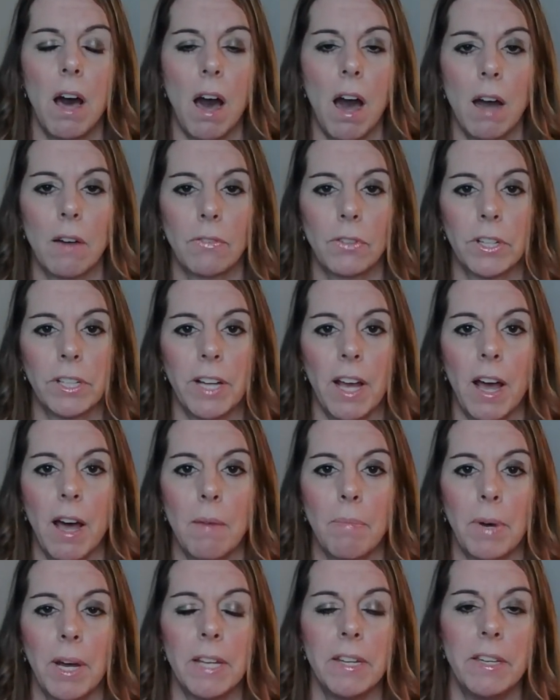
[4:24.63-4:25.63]
offered
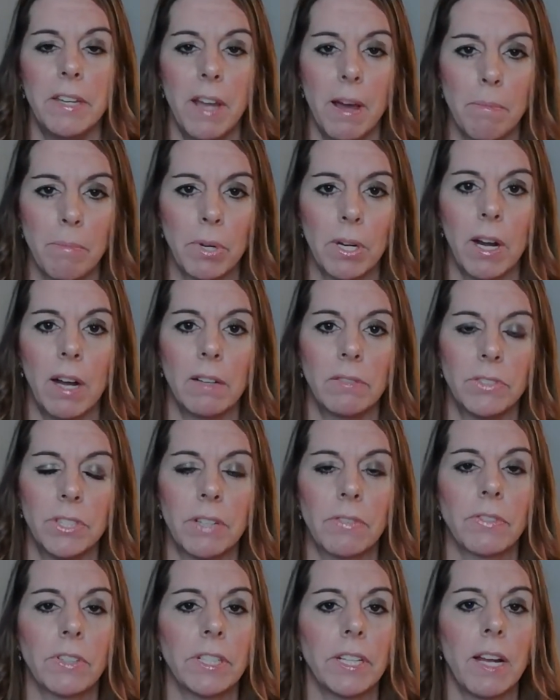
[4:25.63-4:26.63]
up a number of
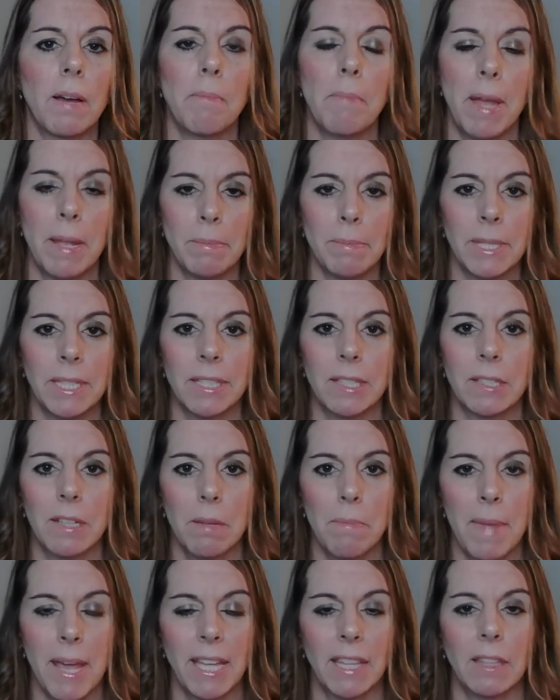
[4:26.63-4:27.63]
different amendments
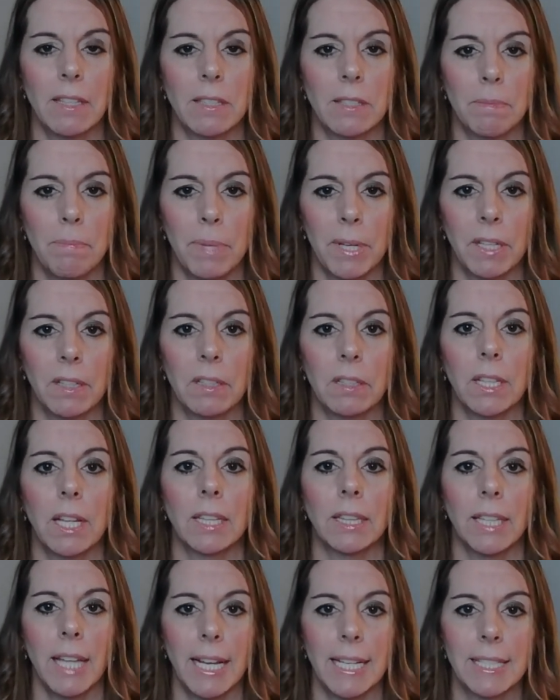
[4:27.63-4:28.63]
to make this bill
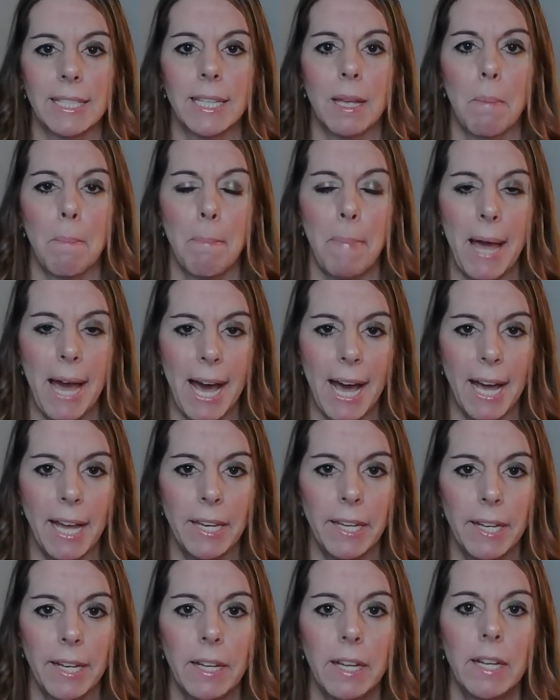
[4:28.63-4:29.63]
less
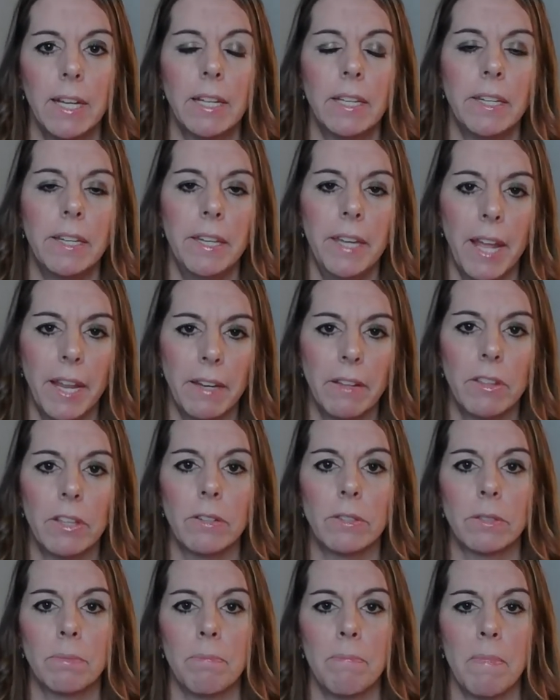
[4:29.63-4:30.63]
bad. None of
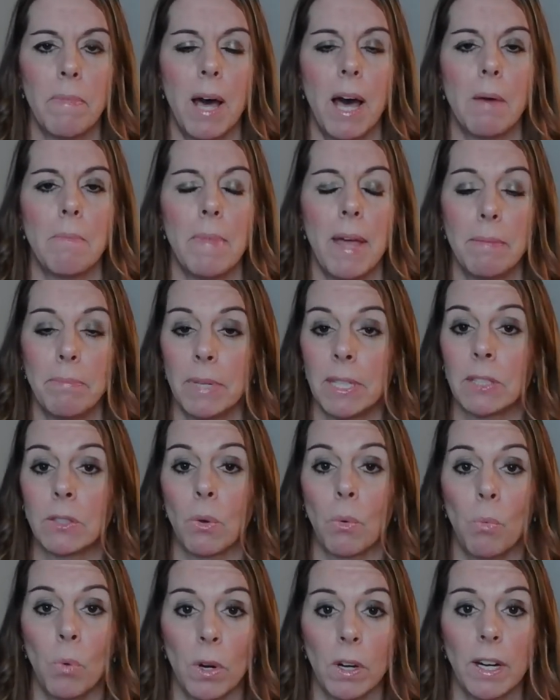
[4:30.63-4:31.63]
those amendments
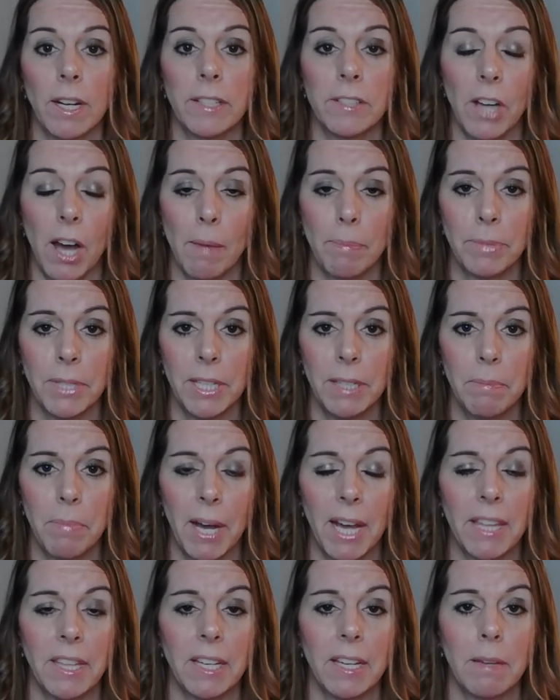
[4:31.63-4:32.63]
were adopted
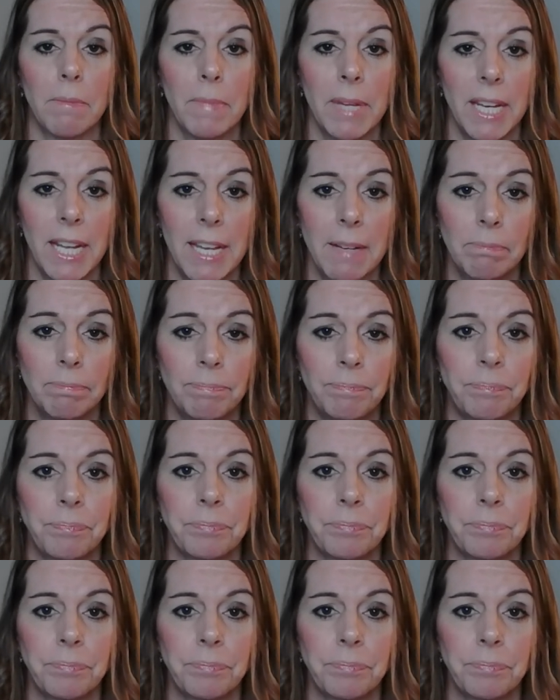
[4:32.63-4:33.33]
by the committee.